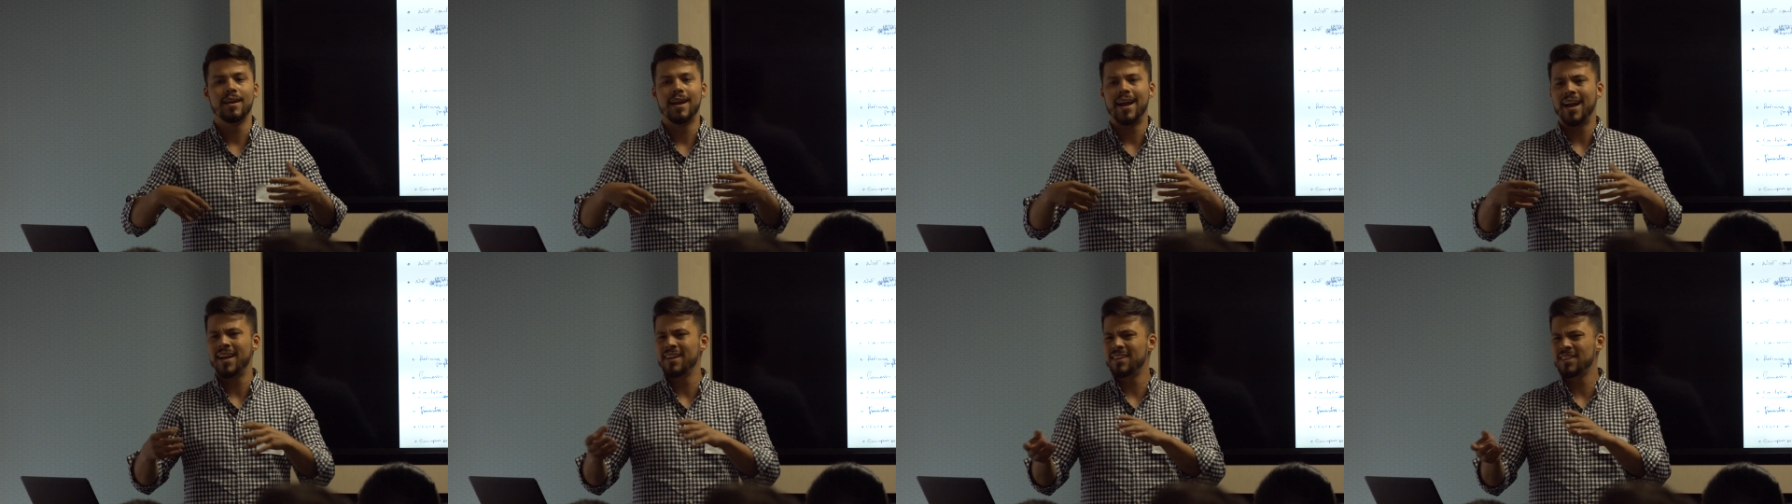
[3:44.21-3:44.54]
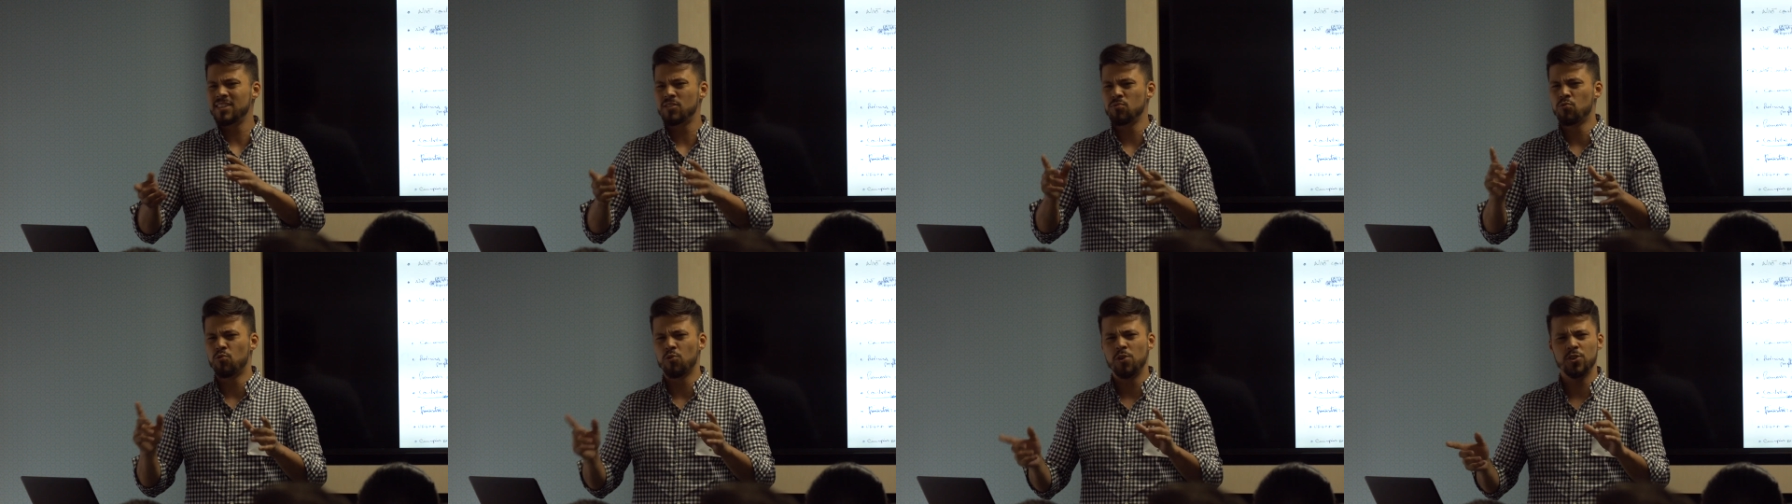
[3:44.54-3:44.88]
And
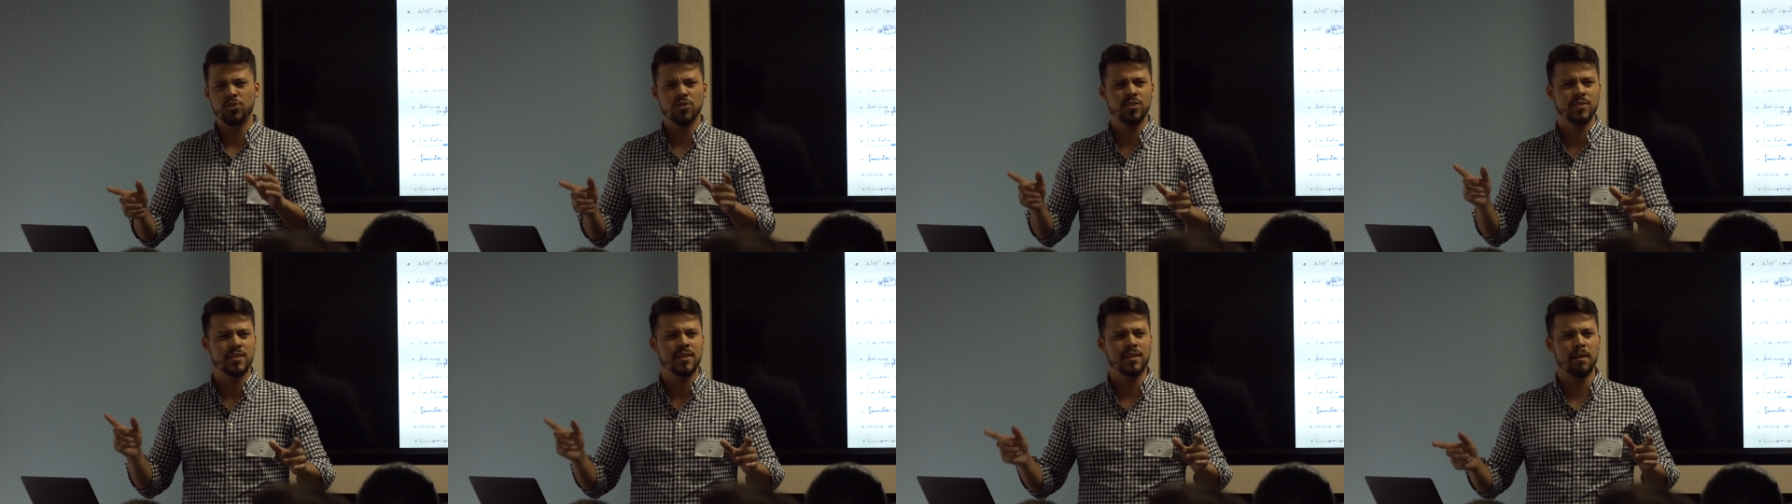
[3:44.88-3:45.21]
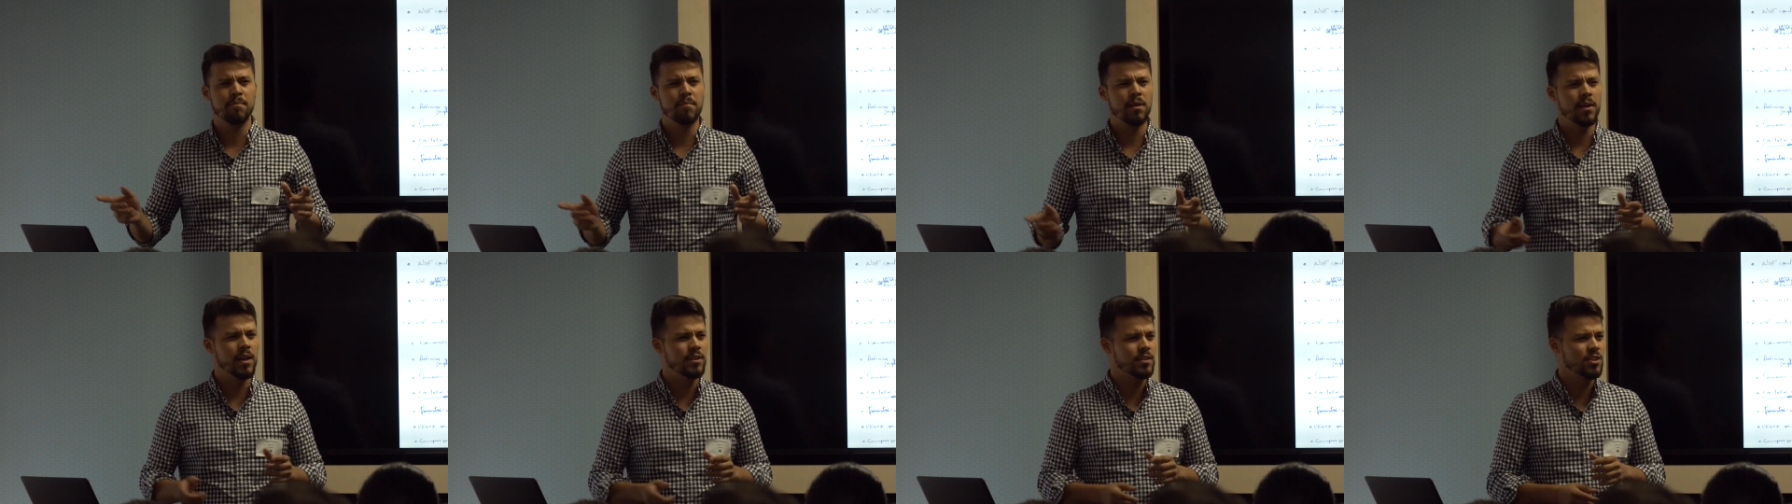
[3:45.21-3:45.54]
this word
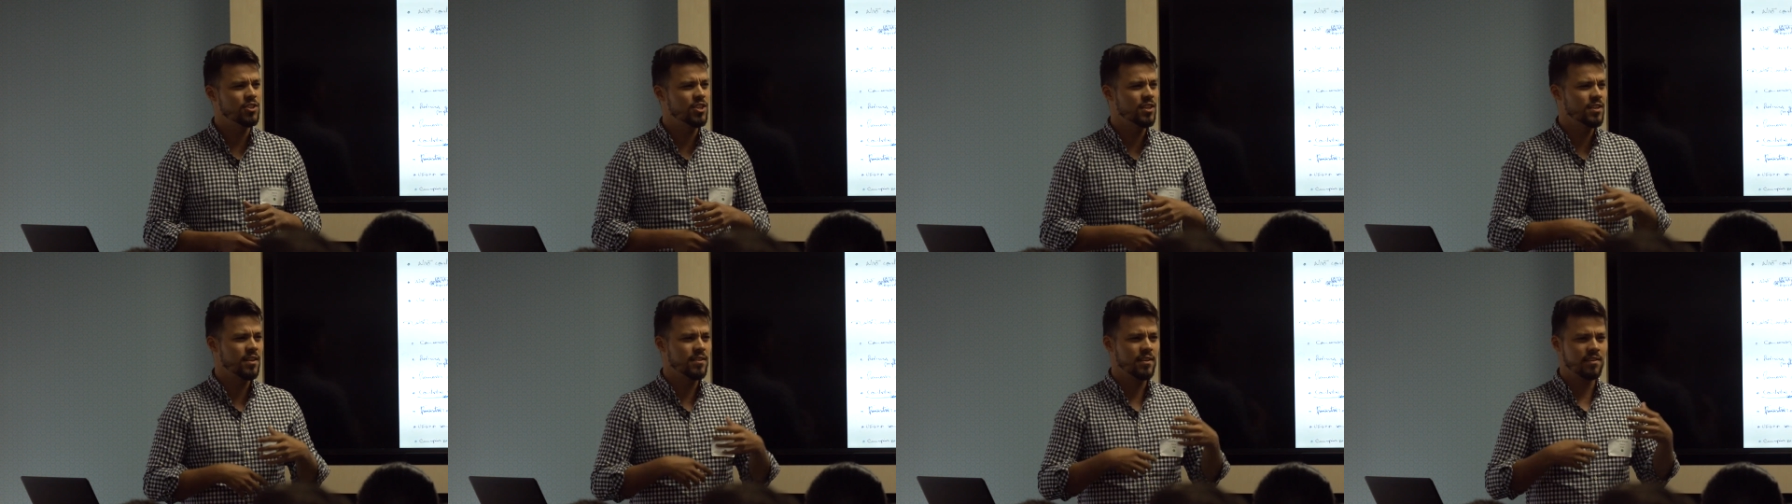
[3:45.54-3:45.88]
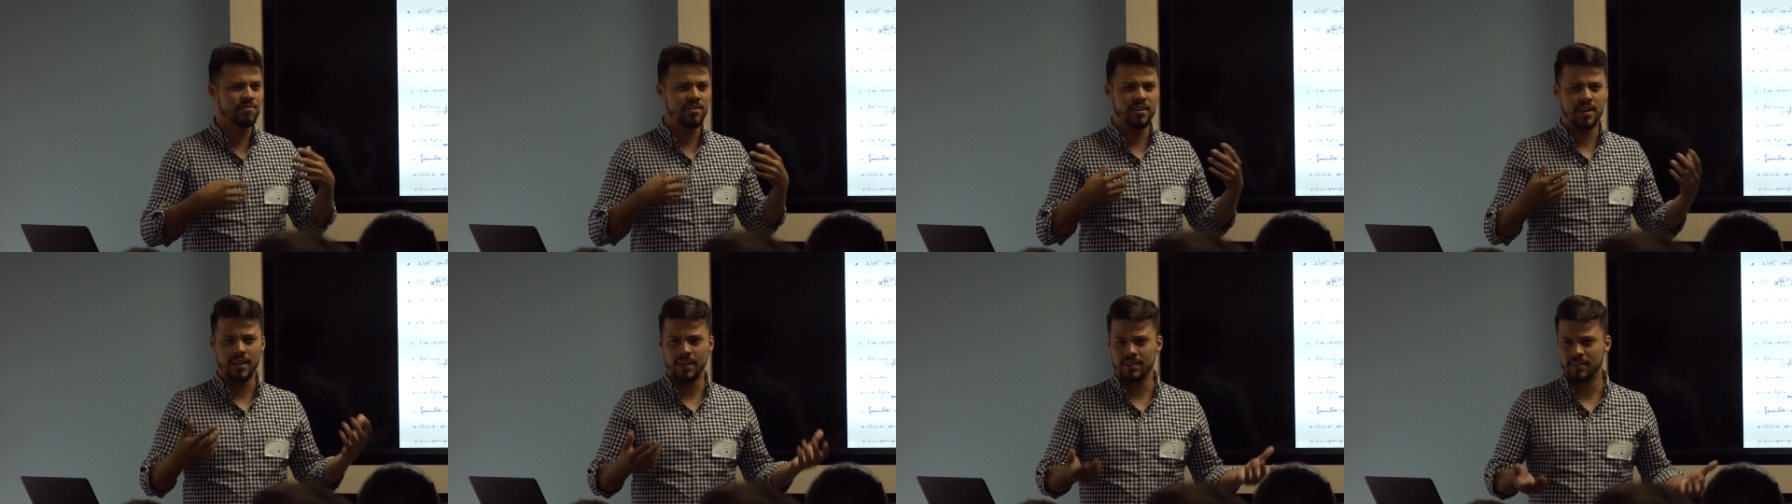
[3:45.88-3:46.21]
sustainability didn't
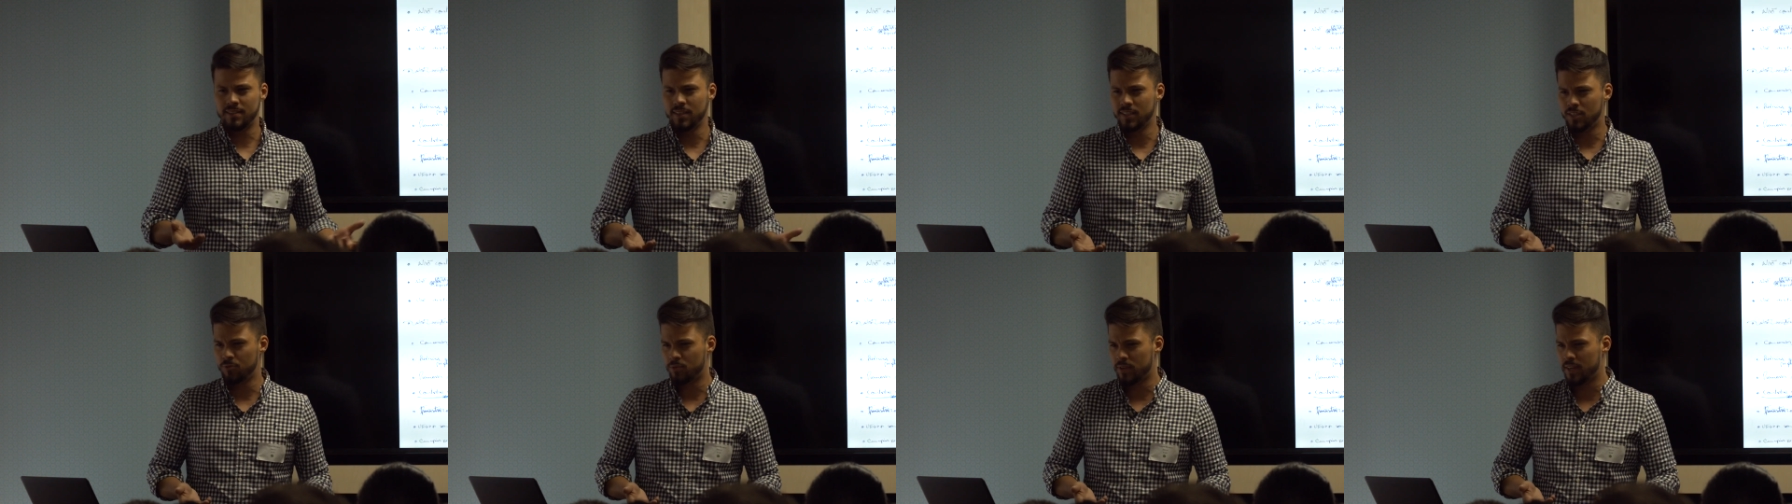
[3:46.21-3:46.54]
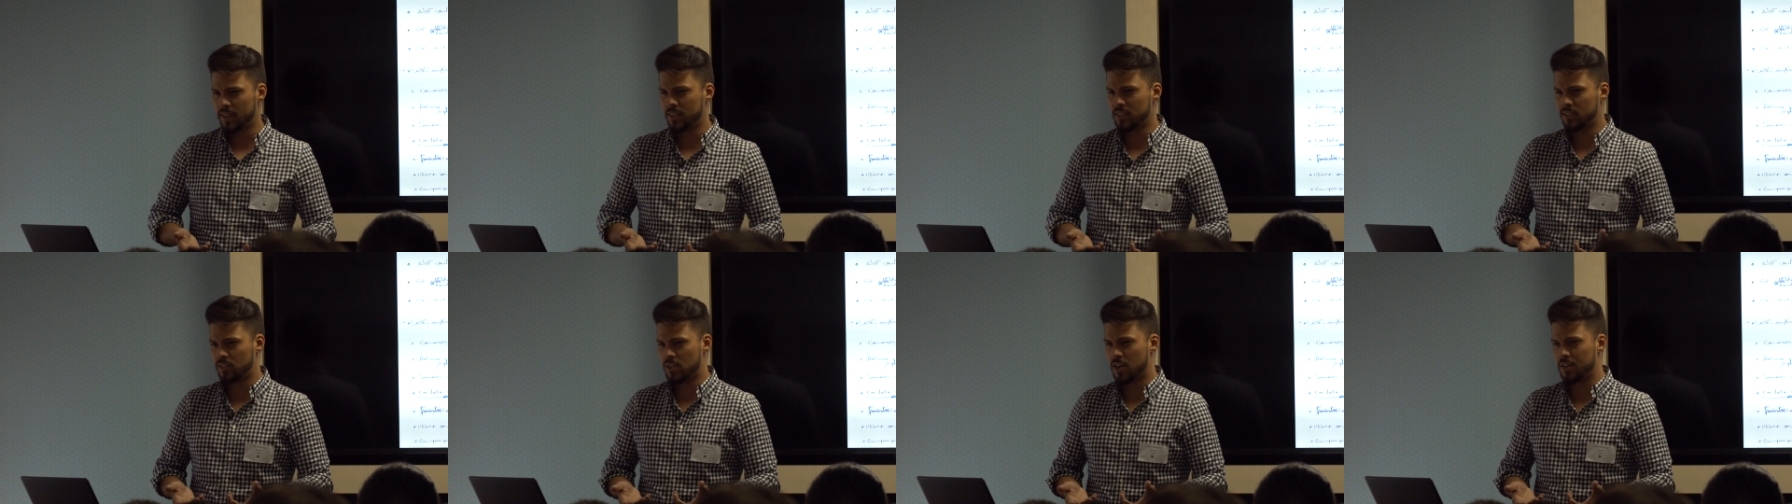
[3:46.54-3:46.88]
even exist when
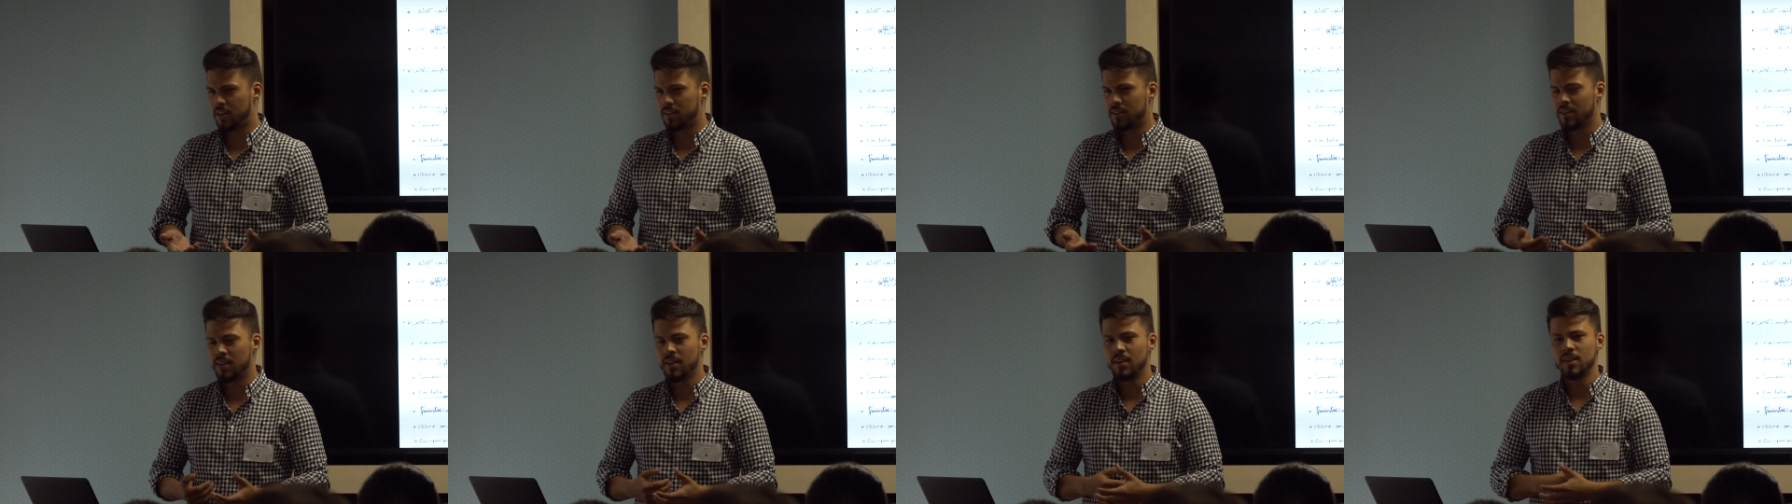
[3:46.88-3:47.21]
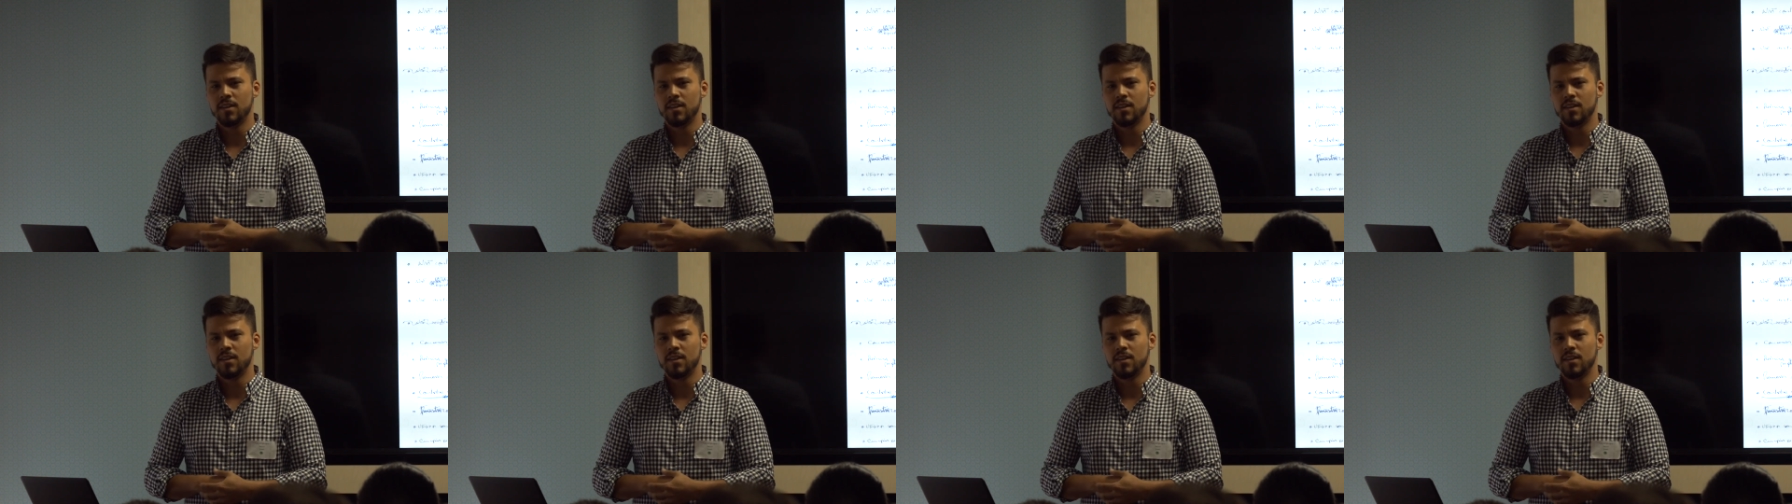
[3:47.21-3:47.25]
he started.